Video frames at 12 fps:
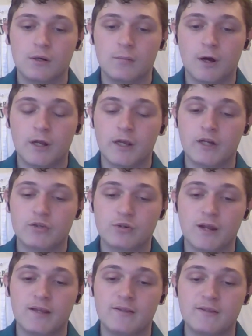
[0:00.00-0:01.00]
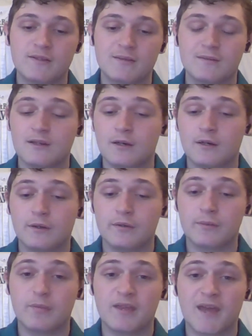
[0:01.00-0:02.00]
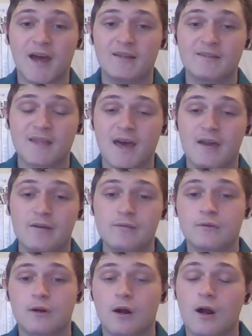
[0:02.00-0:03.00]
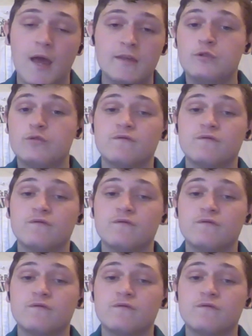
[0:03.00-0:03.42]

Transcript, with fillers: Are you going to trade some of the guys that you've